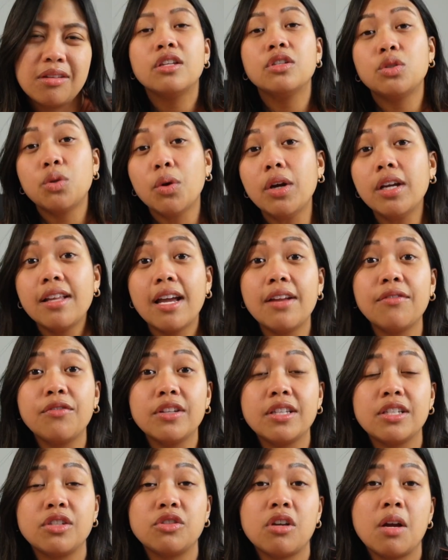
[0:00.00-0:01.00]
The storyline for
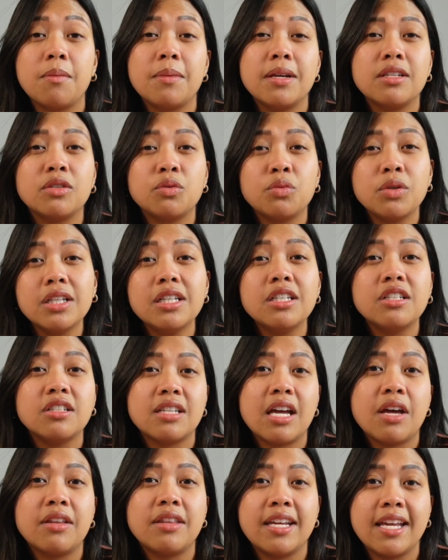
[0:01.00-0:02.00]
this drama is really
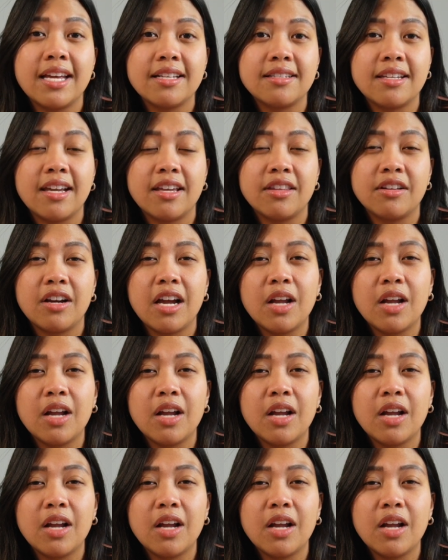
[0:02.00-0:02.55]
just how they get together,